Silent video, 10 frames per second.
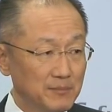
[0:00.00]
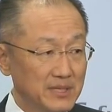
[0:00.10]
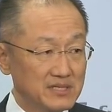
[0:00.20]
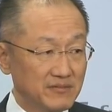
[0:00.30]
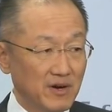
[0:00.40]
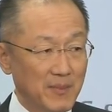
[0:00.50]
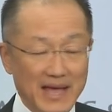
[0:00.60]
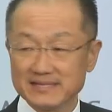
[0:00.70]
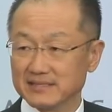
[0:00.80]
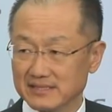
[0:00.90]
because of our
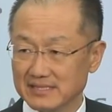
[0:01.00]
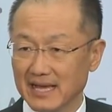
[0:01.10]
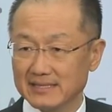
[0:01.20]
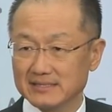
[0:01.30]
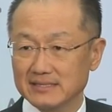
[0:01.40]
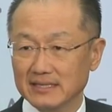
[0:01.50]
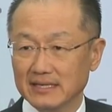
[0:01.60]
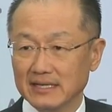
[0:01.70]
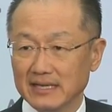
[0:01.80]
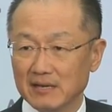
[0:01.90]
past success
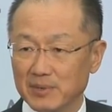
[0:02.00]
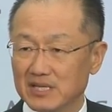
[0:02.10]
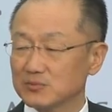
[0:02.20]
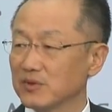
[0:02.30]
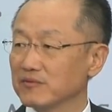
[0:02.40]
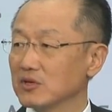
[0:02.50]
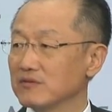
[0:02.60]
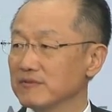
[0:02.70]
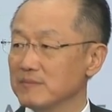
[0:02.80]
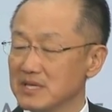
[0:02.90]
and because we've
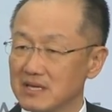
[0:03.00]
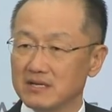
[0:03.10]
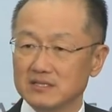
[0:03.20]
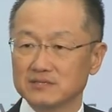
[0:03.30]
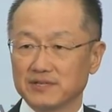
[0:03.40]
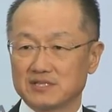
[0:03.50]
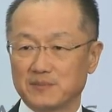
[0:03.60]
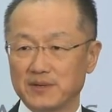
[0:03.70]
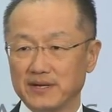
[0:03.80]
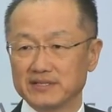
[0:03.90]
learned from years of
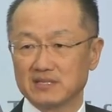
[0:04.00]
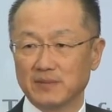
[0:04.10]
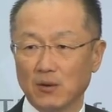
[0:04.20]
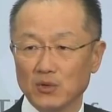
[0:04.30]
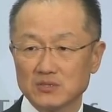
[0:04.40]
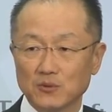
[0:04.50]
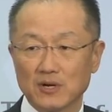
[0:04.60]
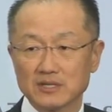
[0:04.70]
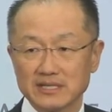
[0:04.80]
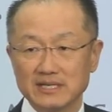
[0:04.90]
experience about what's worked